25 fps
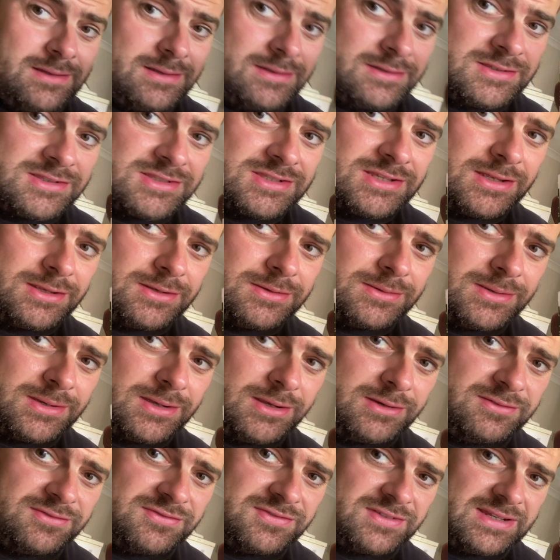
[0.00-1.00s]
So
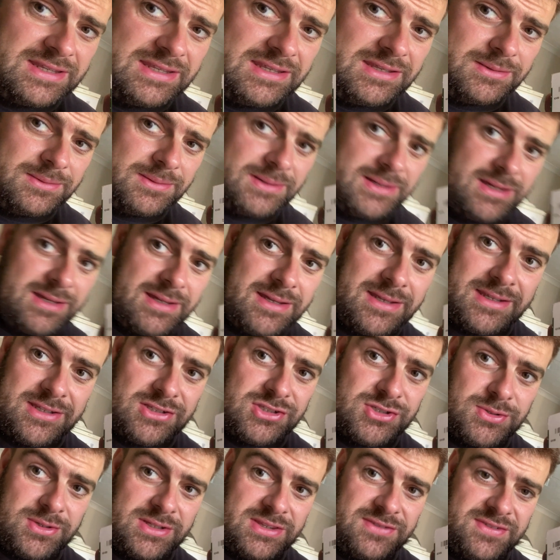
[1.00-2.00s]
hopefully you
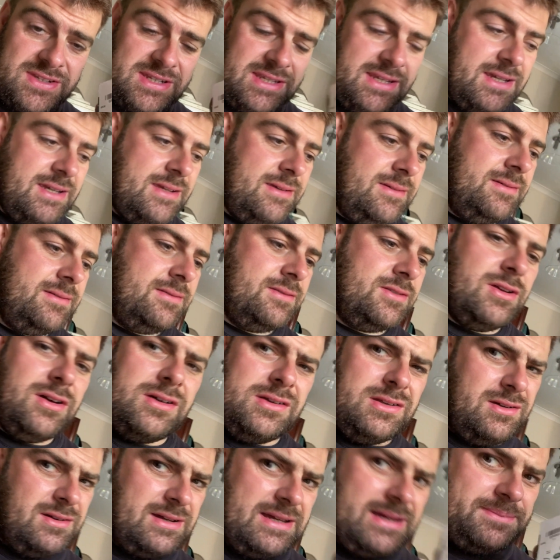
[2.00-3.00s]
enjoyed the video.
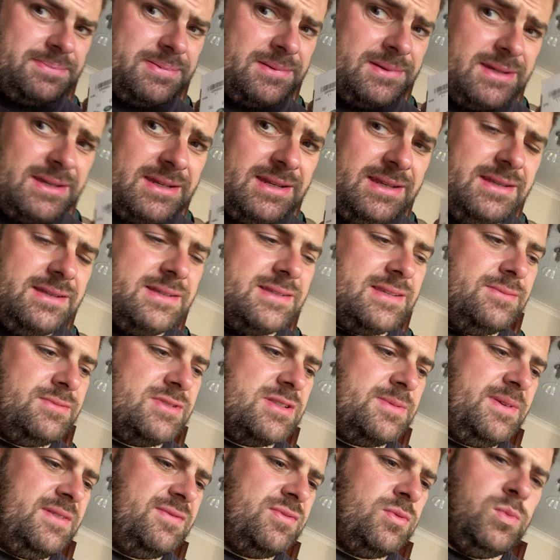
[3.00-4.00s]
Not a lot happened in it. It
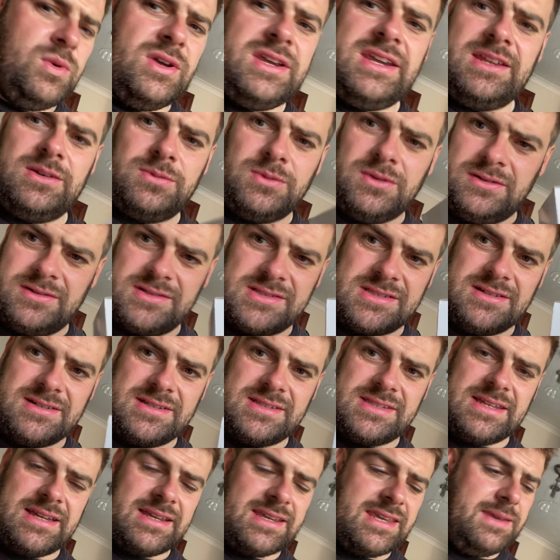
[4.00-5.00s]
was a bit of a weird one because,
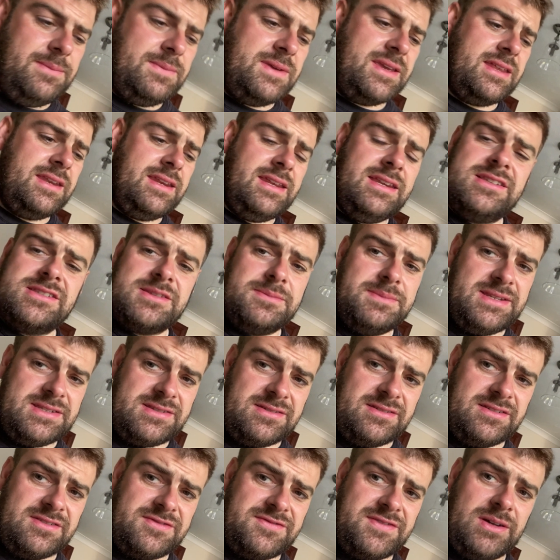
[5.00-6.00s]
like I say, I keep getting
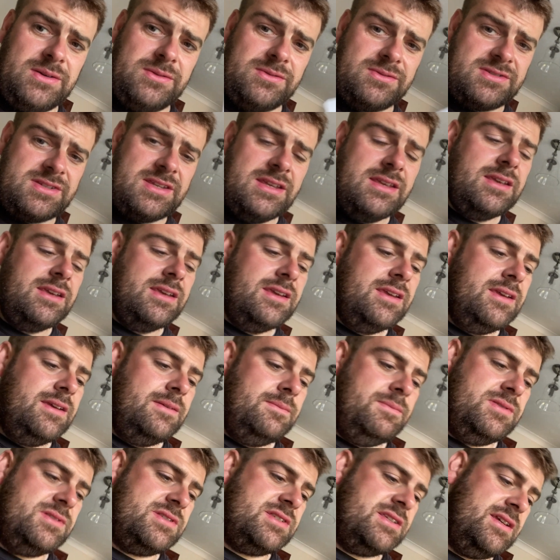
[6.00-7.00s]
intermittent fault.
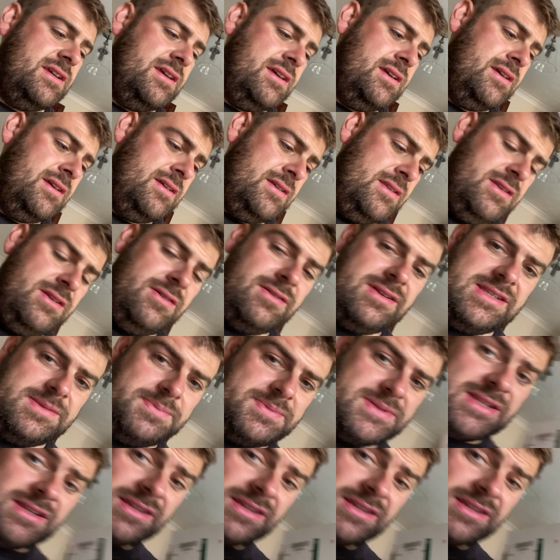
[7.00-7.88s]
But 90%